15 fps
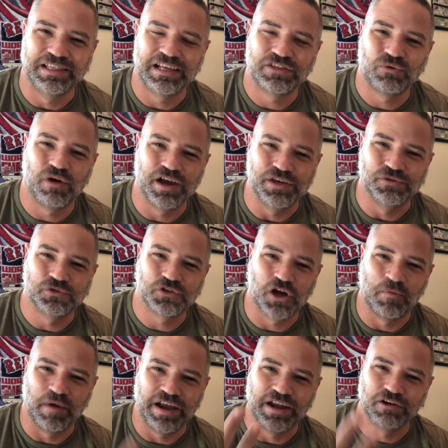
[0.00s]
That's why you saw
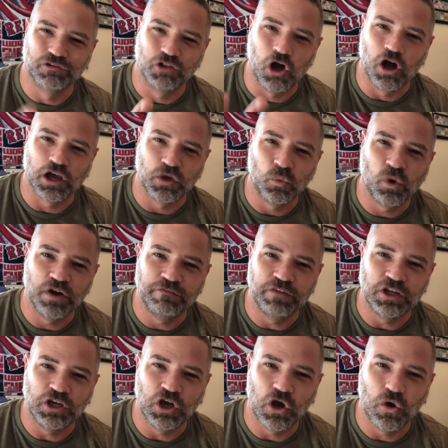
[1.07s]
my hair long in one
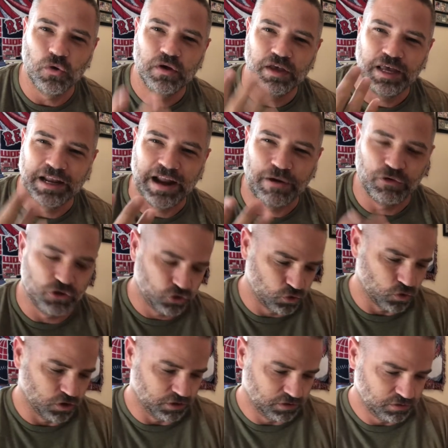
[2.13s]
video and now it's
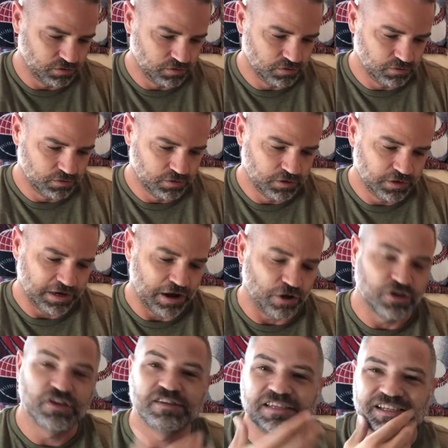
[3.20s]
short. Now I
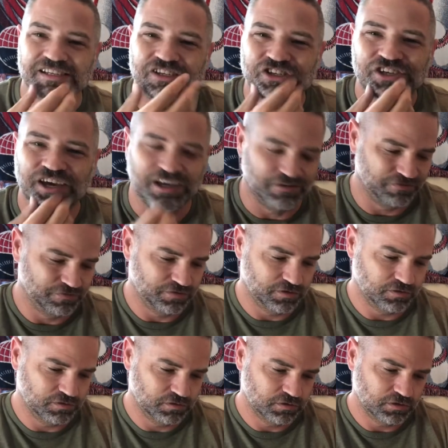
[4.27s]
just need to shave
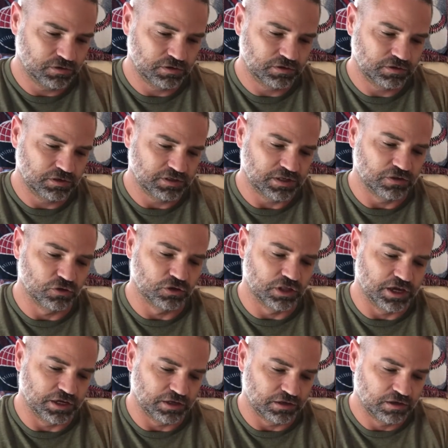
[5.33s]
because I look
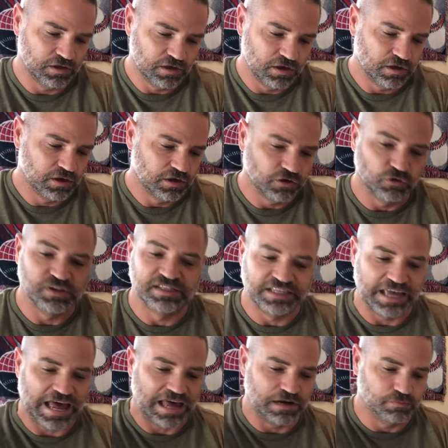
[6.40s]
like
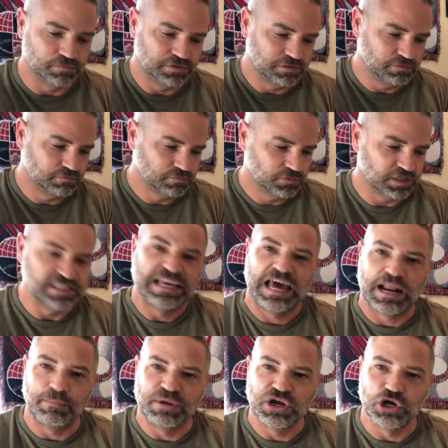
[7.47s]
Grizzly Adams because he had
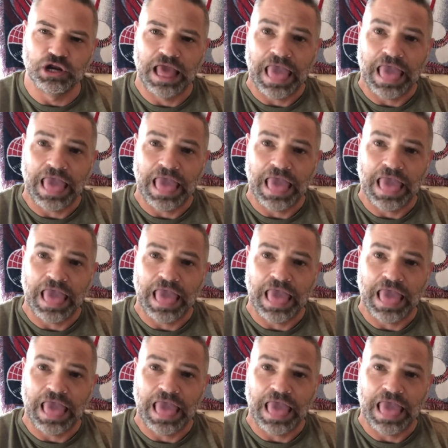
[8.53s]
a beard.